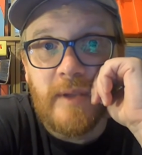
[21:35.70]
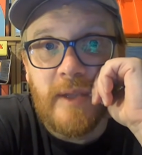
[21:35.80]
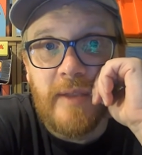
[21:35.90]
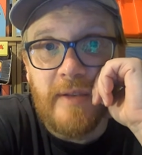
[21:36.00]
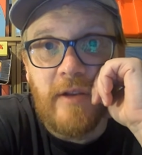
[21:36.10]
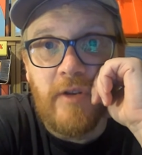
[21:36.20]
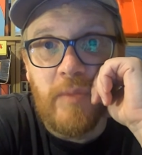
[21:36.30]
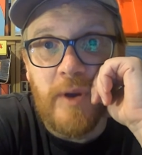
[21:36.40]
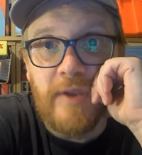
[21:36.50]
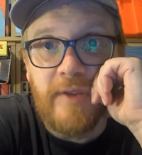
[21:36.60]
There's a lot of
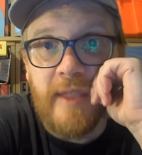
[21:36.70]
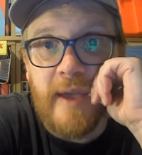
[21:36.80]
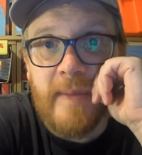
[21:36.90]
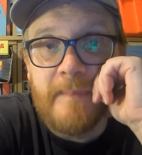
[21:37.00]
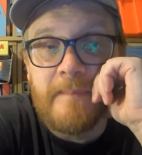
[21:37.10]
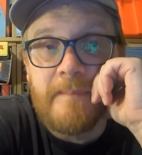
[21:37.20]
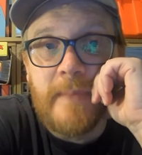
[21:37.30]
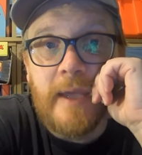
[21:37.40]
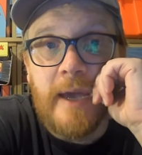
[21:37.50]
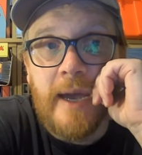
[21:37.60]
good words in there.
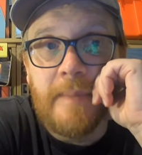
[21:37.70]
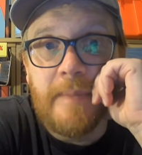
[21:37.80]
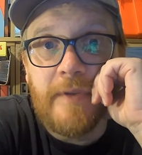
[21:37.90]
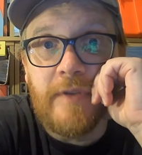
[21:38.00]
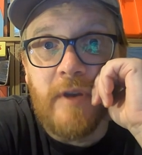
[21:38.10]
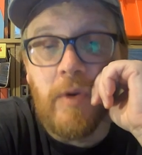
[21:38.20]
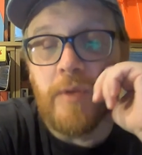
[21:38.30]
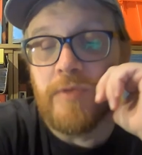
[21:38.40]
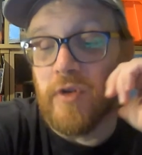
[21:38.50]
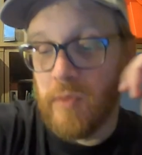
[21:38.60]
So what
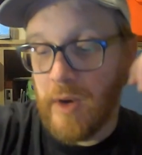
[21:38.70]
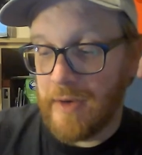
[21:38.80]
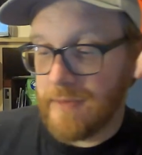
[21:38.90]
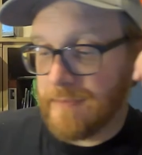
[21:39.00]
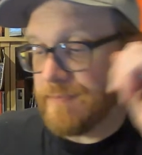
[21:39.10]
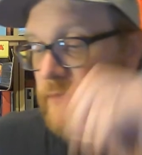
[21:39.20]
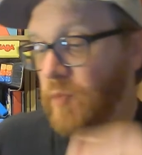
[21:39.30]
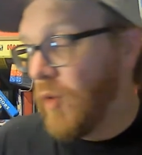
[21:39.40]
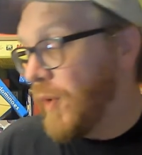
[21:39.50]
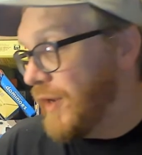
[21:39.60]
was a good word?
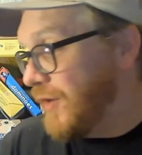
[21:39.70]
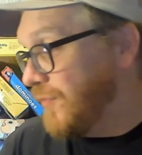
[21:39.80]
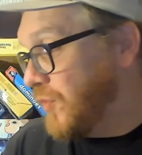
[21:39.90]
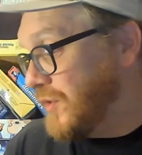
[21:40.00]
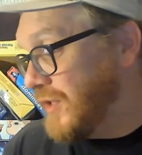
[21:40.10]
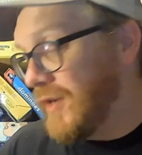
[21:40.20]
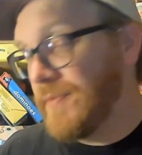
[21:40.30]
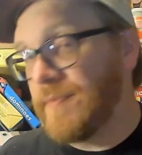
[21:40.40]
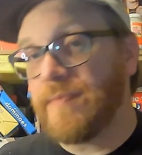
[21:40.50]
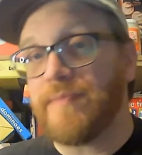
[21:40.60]
What word are you looking forward to?
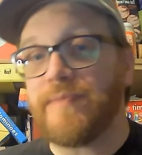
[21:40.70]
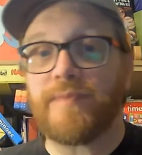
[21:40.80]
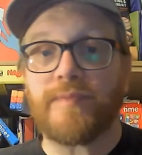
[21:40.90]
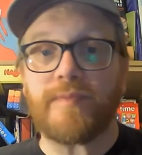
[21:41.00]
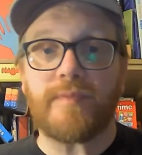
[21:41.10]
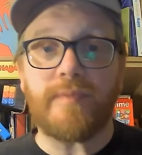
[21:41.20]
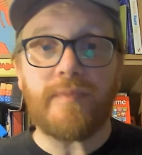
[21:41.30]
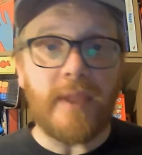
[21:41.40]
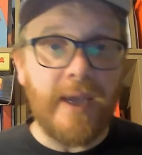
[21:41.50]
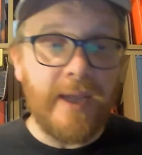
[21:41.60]

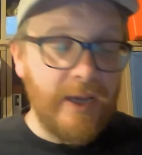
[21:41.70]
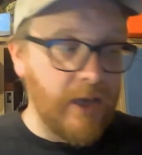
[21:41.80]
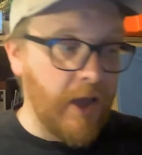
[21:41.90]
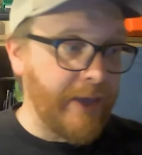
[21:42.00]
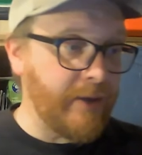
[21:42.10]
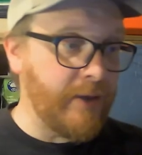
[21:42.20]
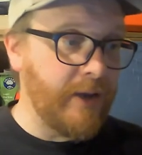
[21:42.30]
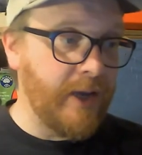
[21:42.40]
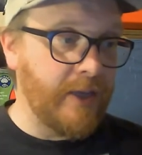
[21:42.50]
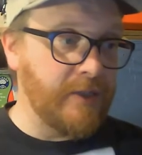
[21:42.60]
Click a like.
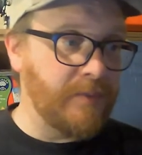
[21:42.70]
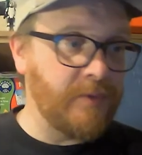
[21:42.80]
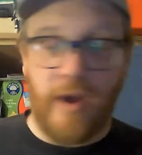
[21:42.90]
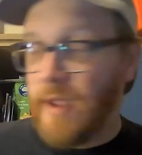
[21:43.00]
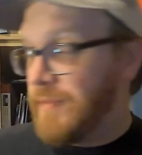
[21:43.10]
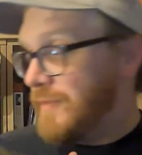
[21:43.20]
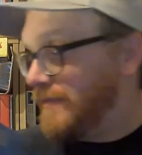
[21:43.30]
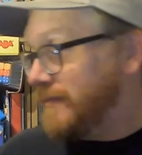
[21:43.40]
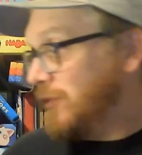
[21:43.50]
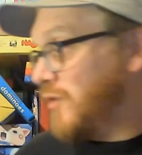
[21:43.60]
Click a subscribe.
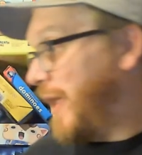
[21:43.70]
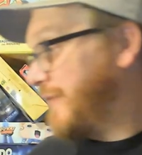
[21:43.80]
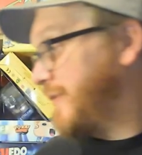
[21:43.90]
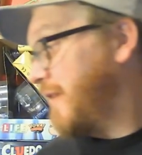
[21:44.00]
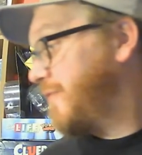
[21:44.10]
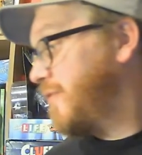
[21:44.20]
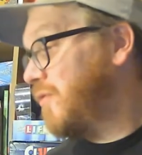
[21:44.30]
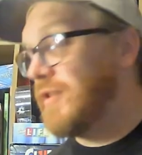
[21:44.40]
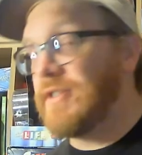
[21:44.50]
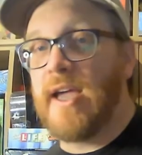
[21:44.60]
All that stuff.
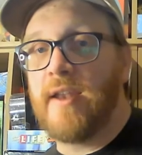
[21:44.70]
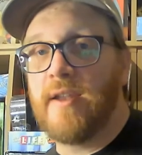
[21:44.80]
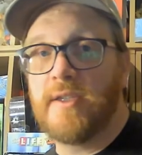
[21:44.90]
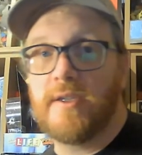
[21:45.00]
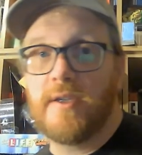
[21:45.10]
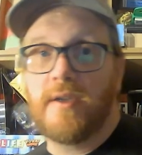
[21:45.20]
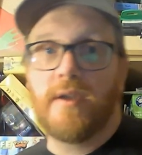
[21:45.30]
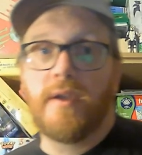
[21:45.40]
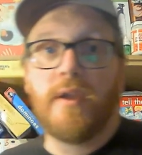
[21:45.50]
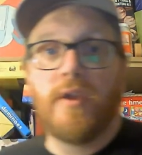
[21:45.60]
All the standards.
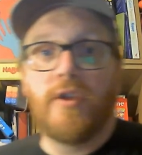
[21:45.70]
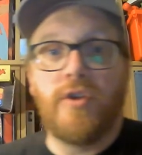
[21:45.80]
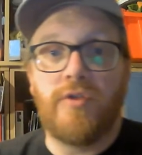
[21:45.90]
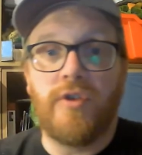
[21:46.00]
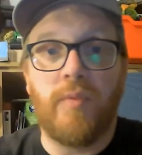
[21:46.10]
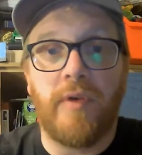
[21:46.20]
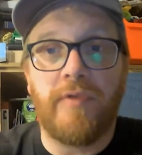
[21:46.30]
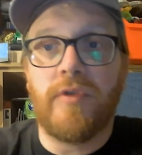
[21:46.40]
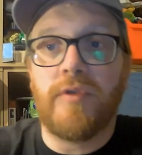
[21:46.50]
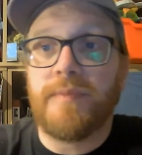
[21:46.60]
YouTube waffle.